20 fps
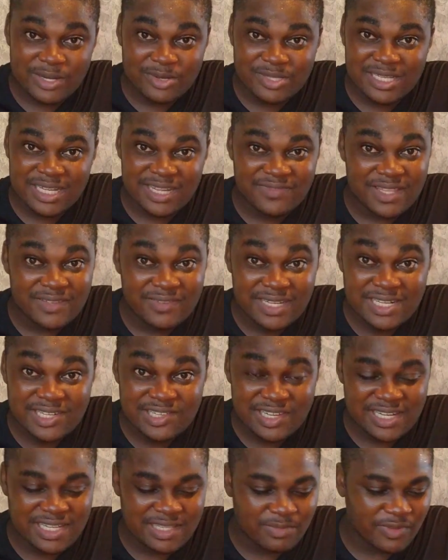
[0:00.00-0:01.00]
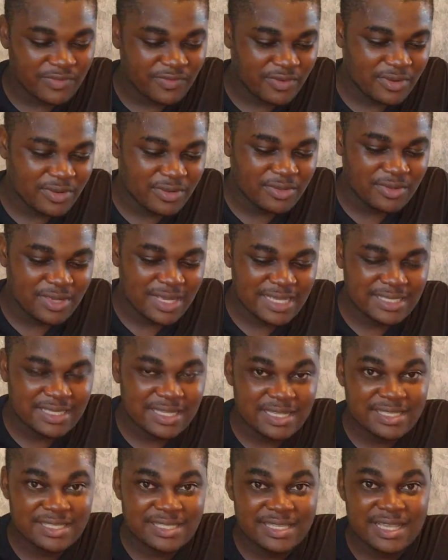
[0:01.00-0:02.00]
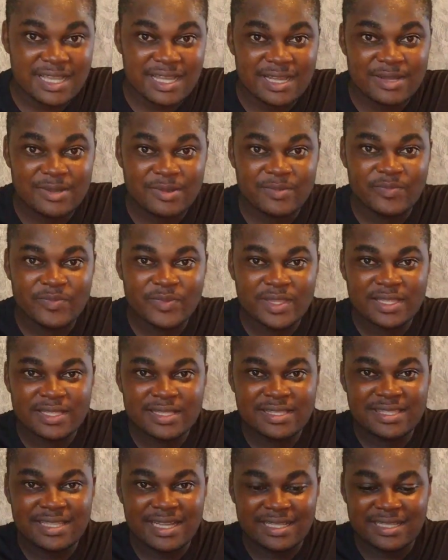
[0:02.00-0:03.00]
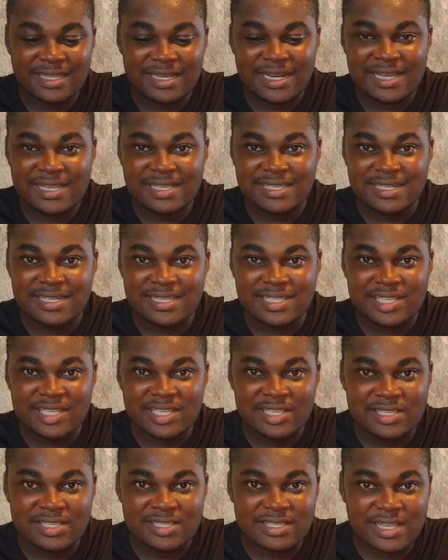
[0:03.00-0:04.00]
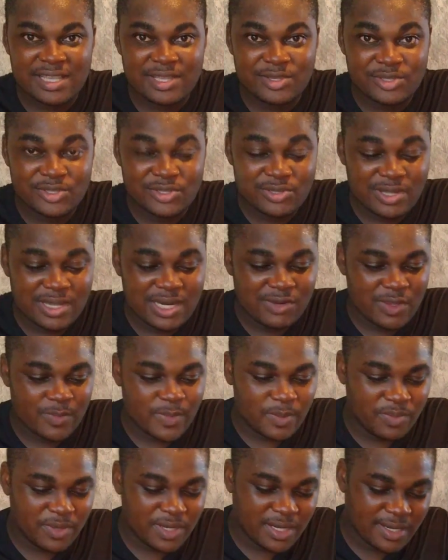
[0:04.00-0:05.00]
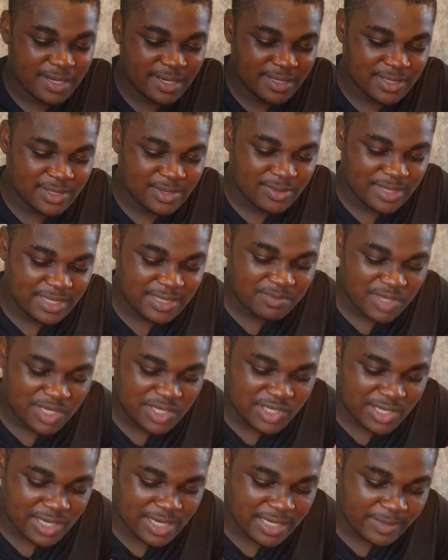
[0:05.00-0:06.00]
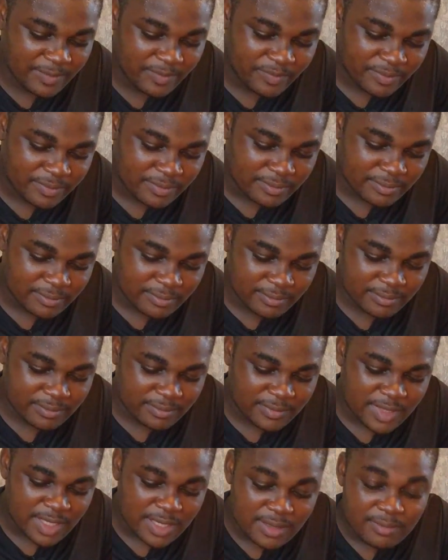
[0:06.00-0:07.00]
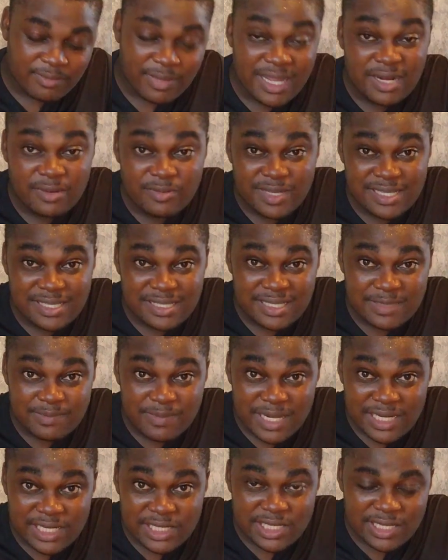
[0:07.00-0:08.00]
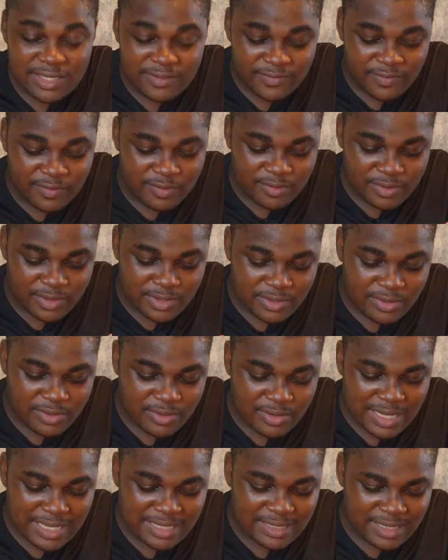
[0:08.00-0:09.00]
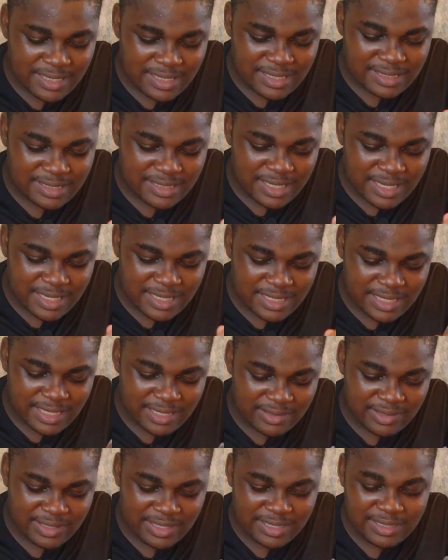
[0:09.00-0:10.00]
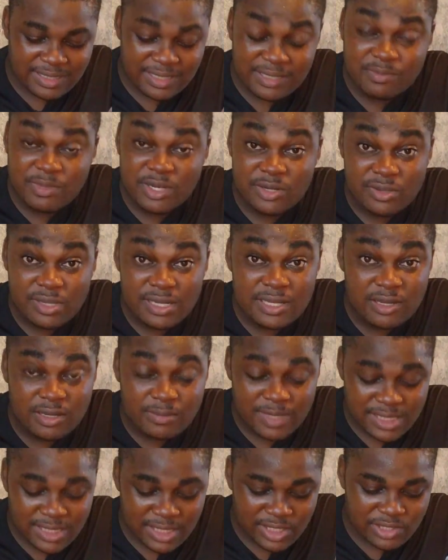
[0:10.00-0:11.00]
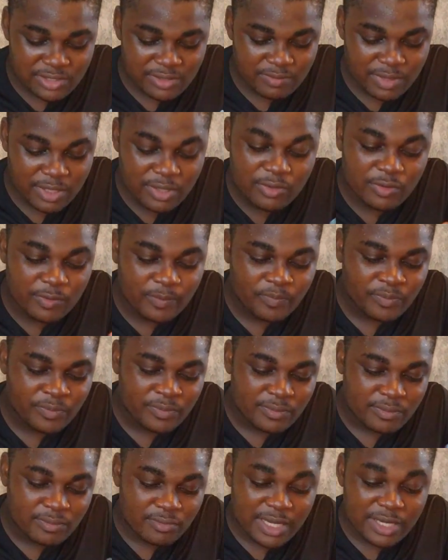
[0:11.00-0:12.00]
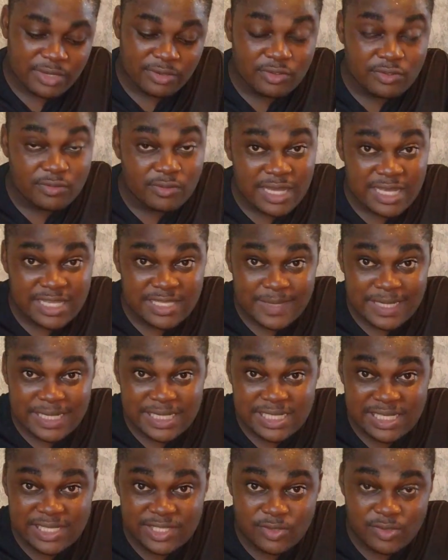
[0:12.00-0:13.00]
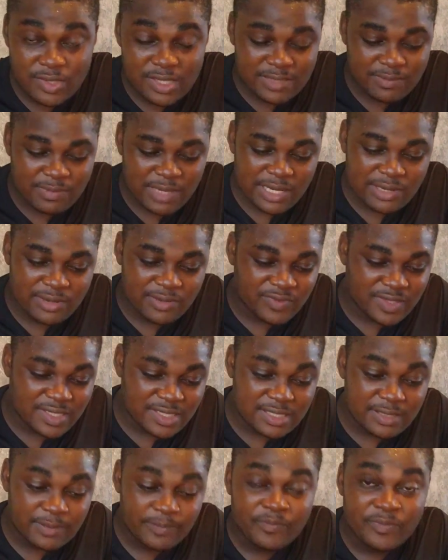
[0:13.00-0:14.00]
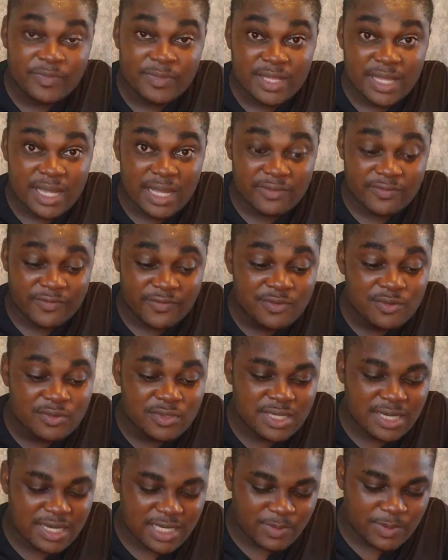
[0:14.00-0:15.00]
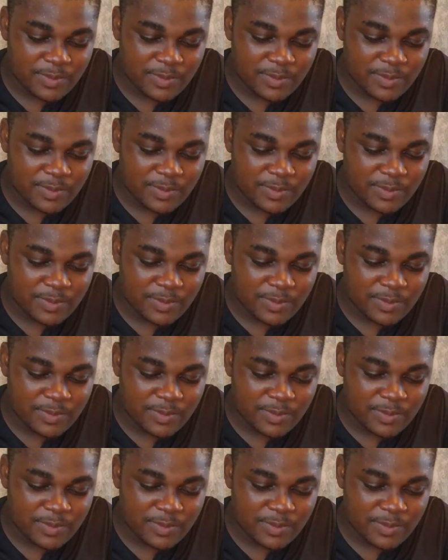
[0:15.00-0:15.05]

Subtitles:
Parotta. I've never tried it before. You guys can see how tantalizing it is, and you saw how they prepare it. So let me try. By the way, is this Malaysian food or I think it's Indian, right? Let me know in the comment section below. But I know you guys Malaysians eat many of these foods.